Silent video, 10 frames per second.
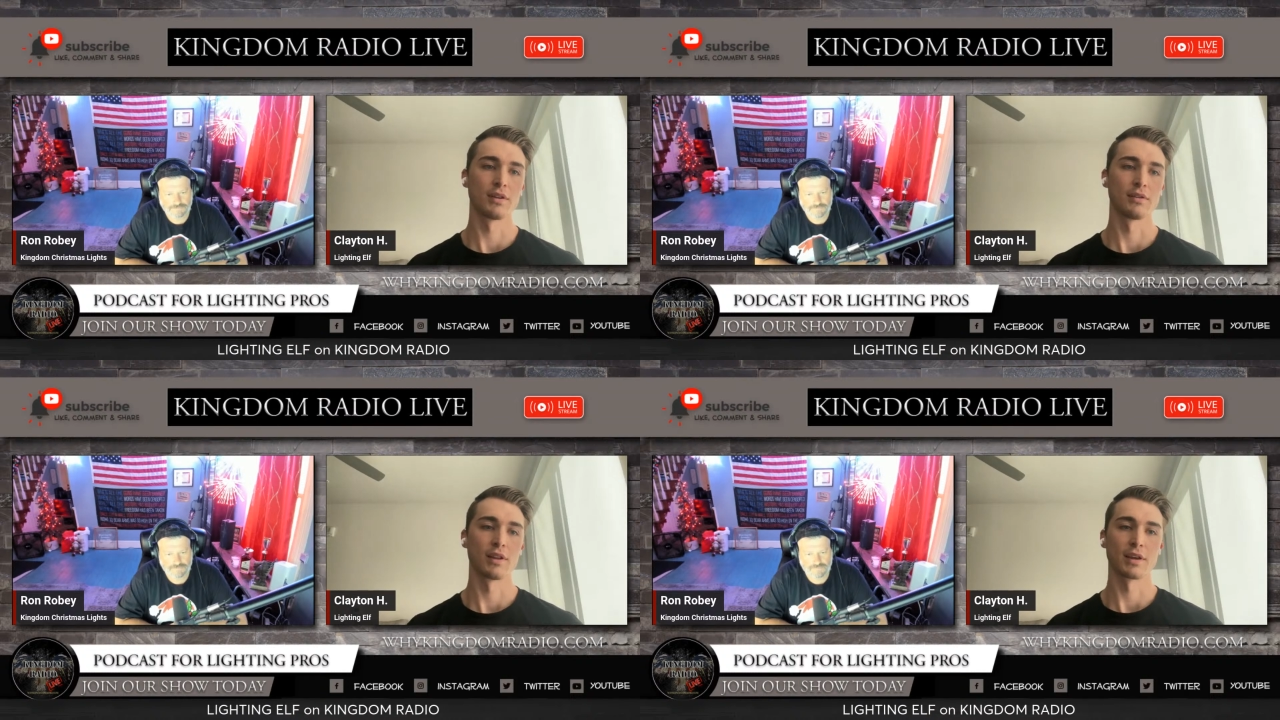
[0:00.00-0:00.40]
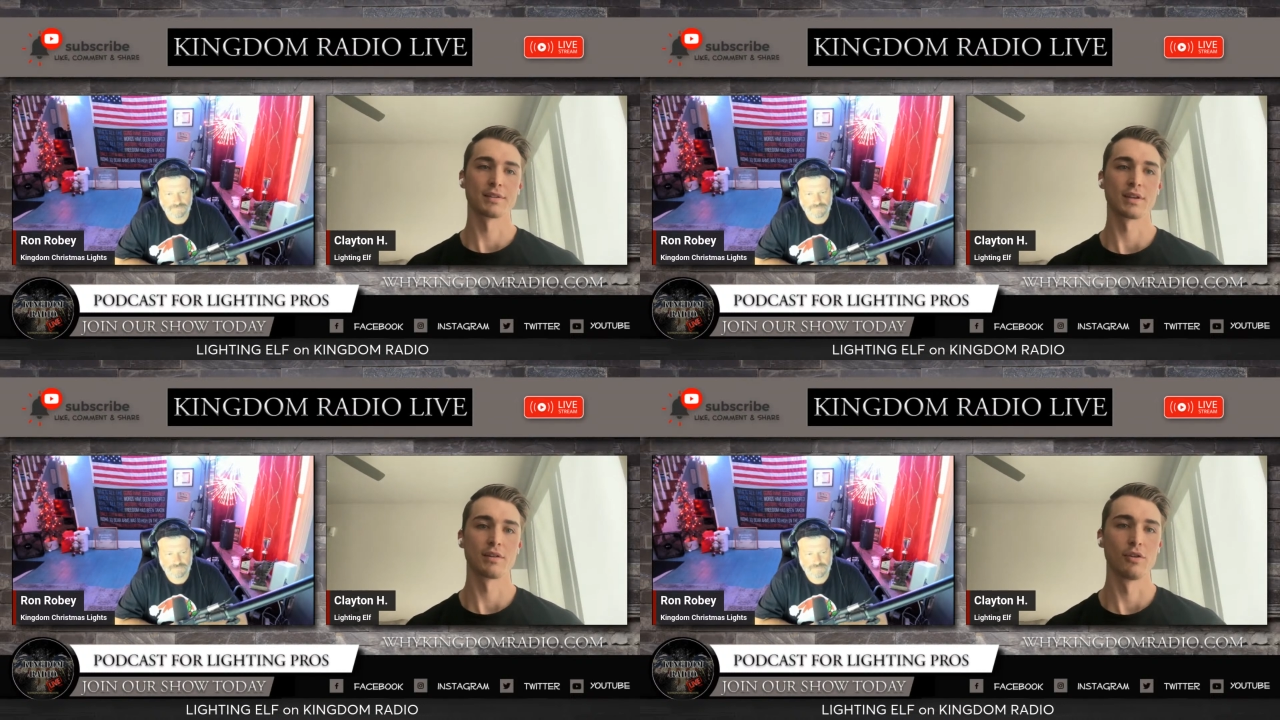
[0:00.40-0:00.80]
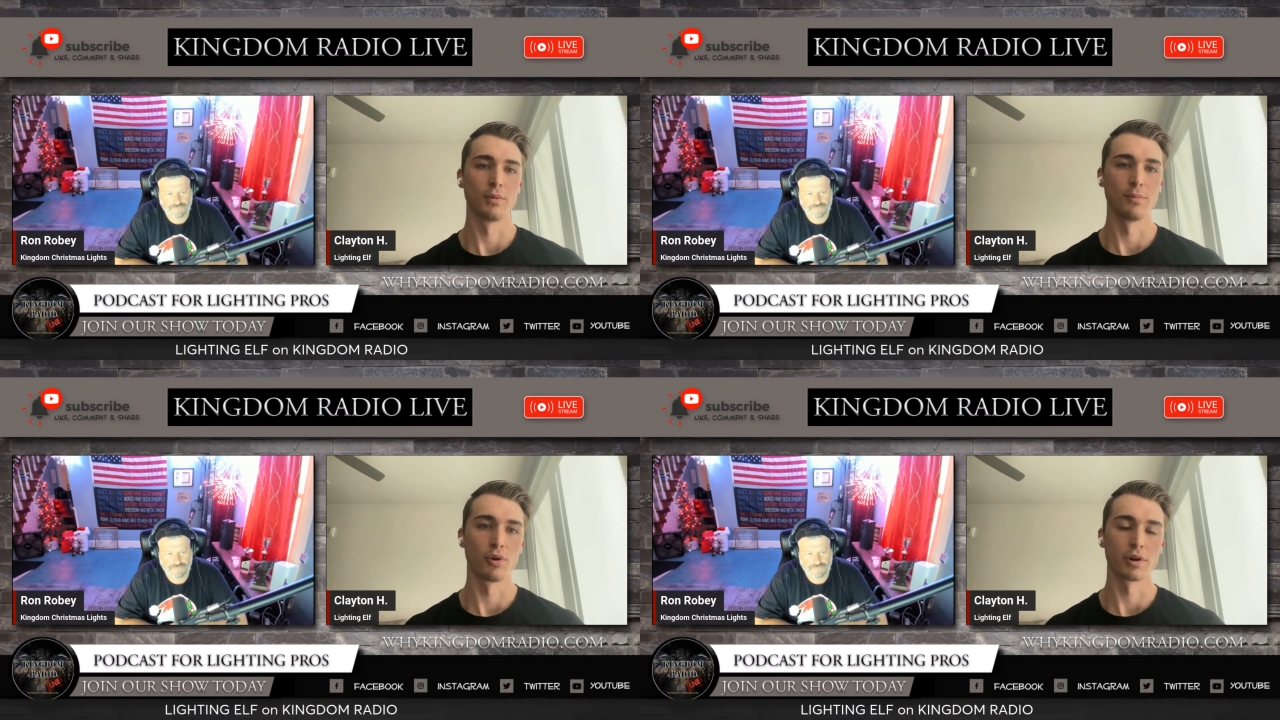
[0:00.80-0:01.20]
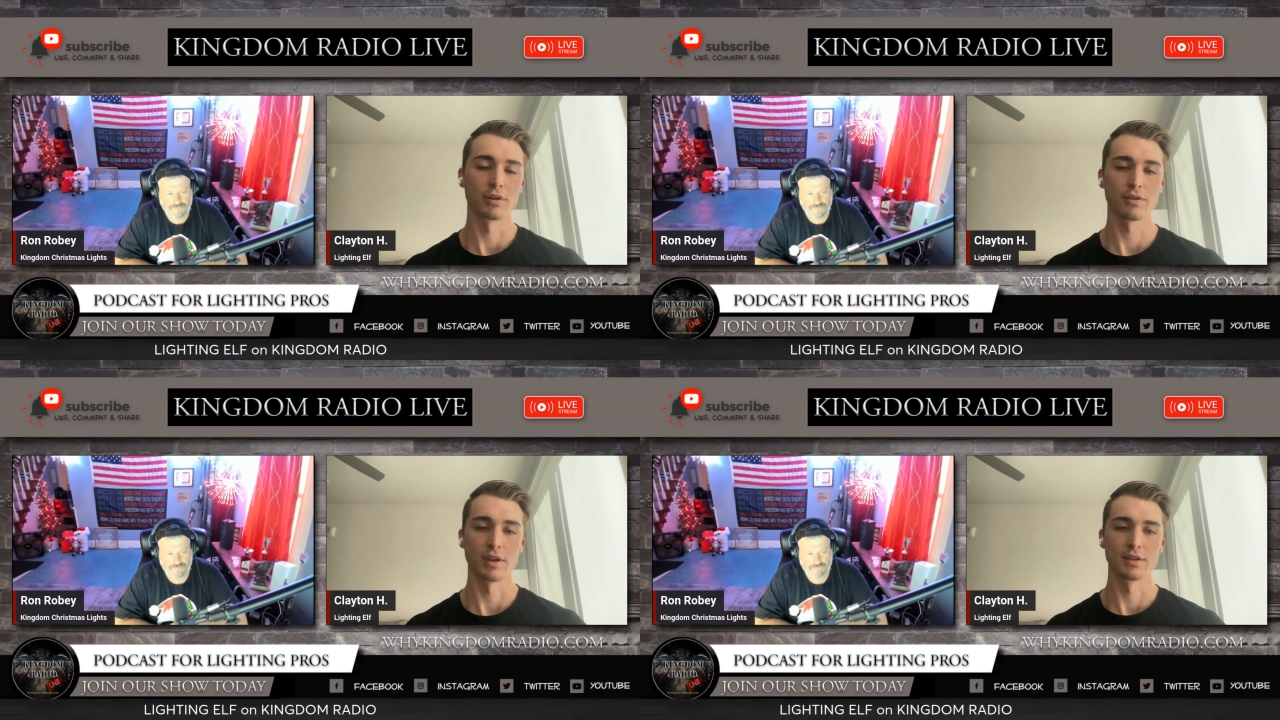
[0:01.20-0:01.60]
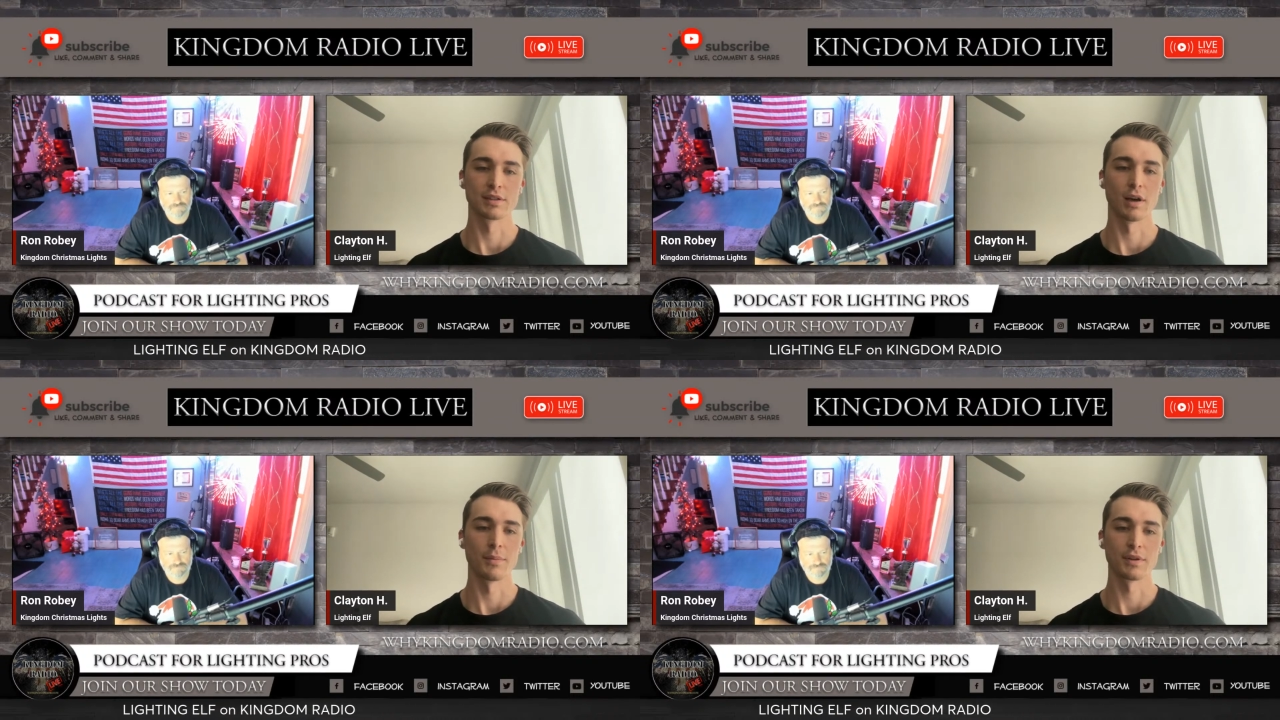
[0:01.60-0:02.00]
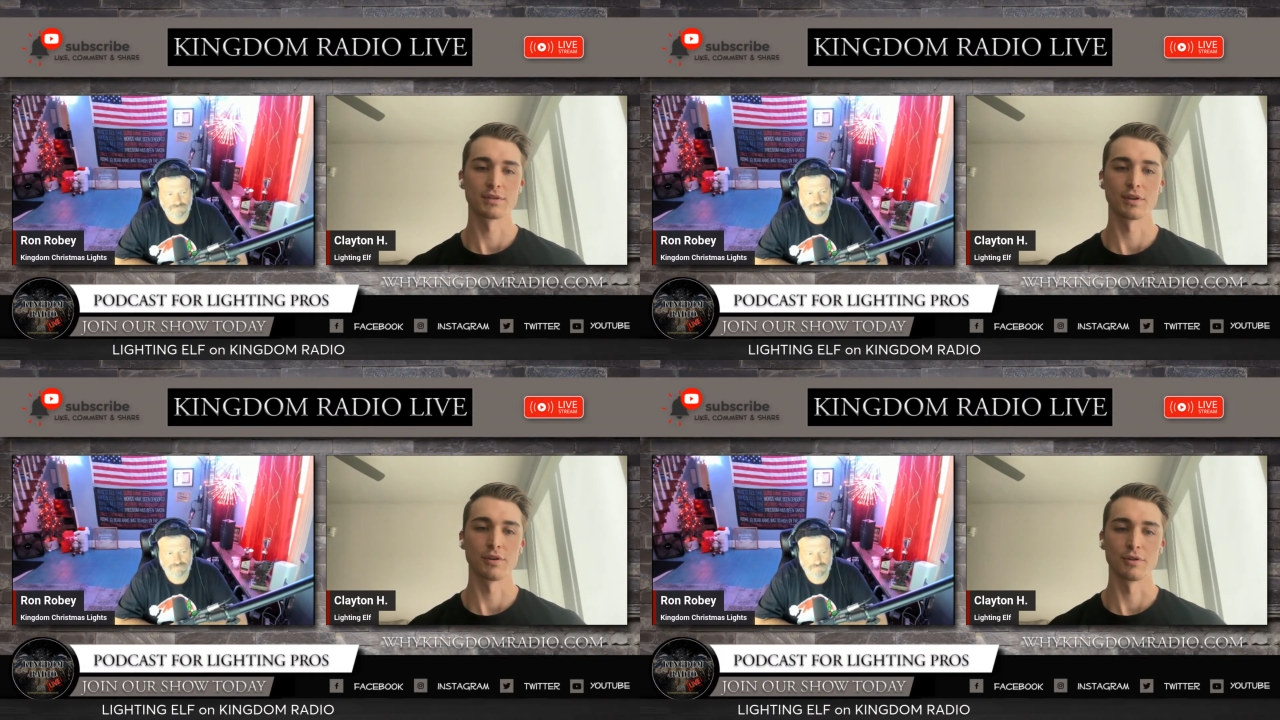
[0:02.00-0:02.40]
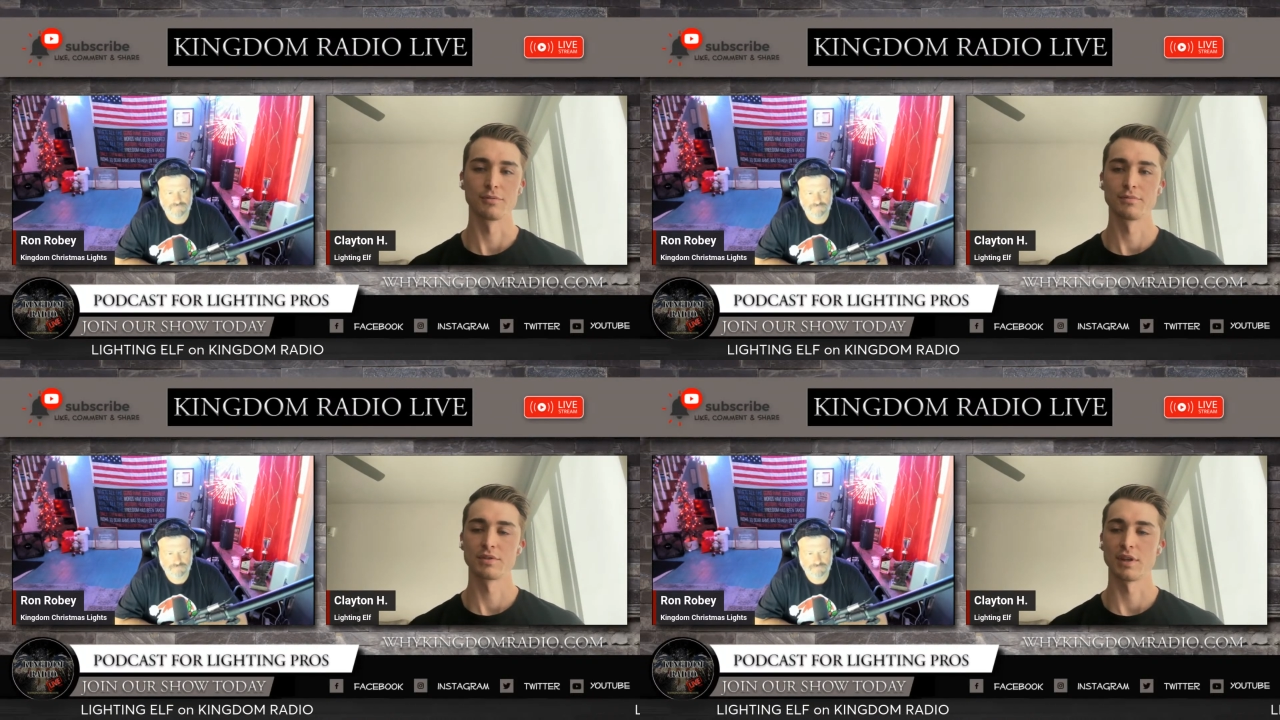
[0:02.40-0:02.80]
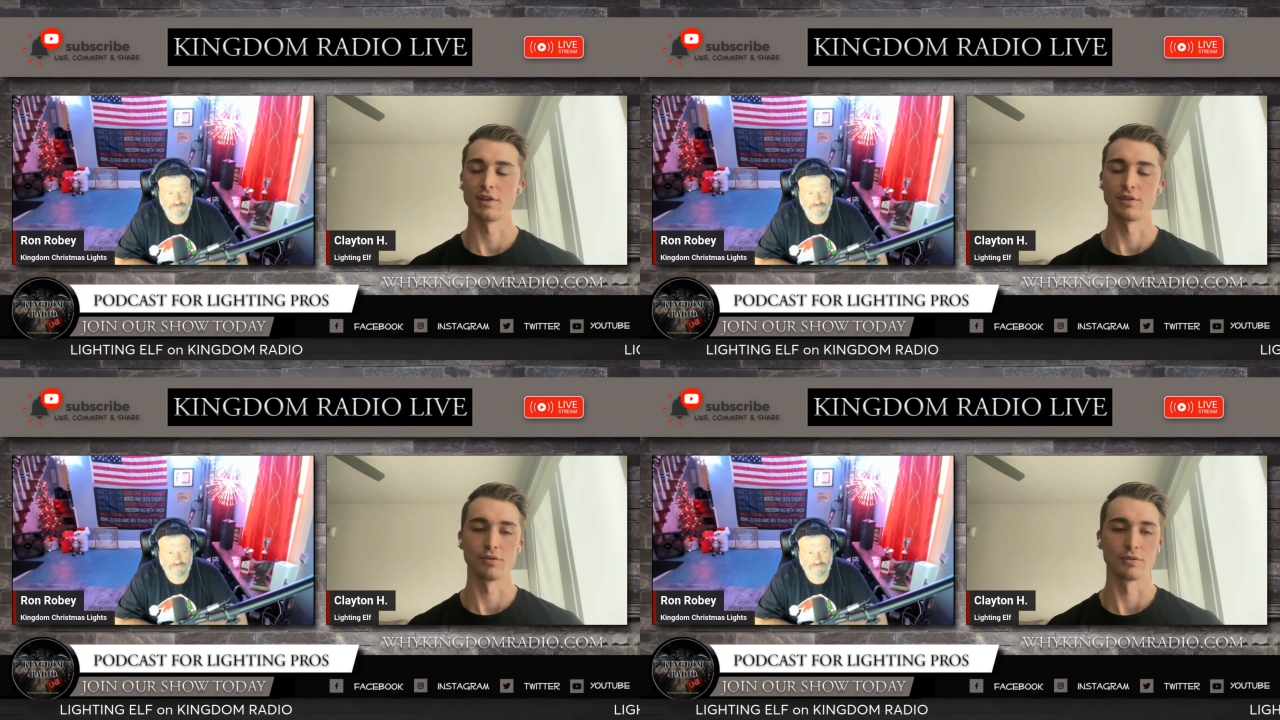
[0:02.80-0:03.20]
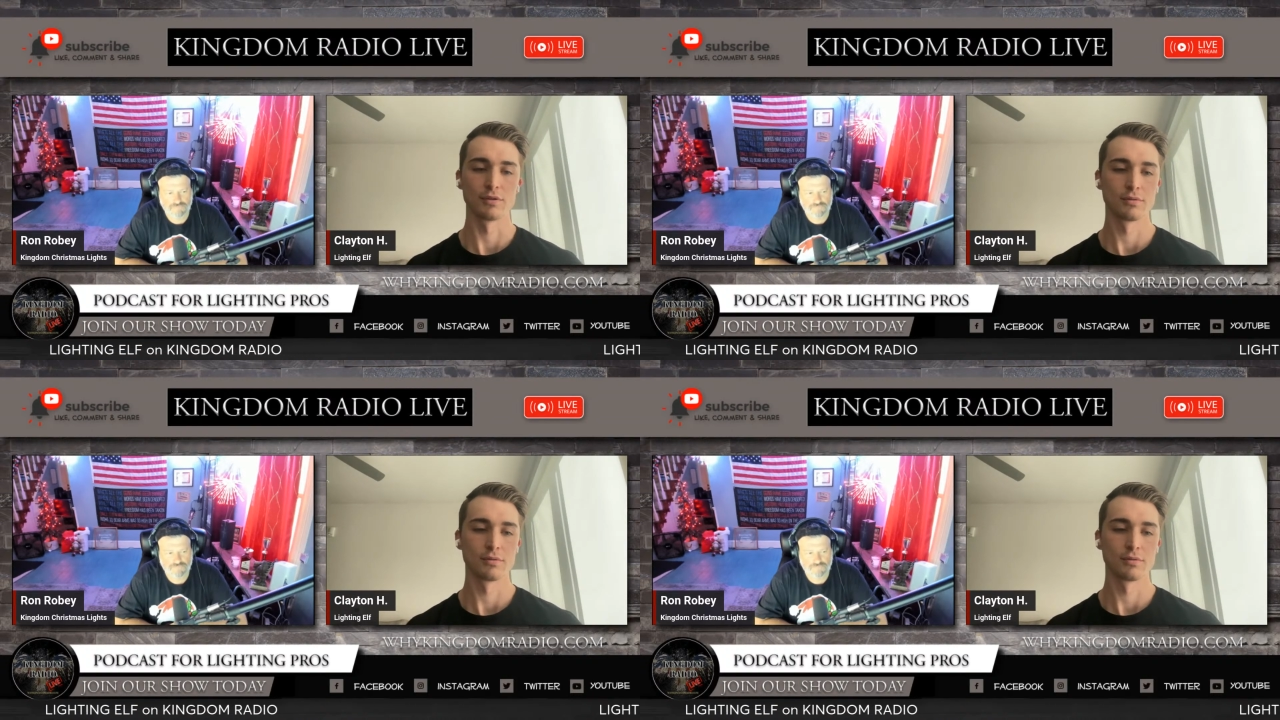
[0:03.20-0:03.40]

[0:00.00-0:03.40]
And like I said, there'll be more things coming, so stay tuned.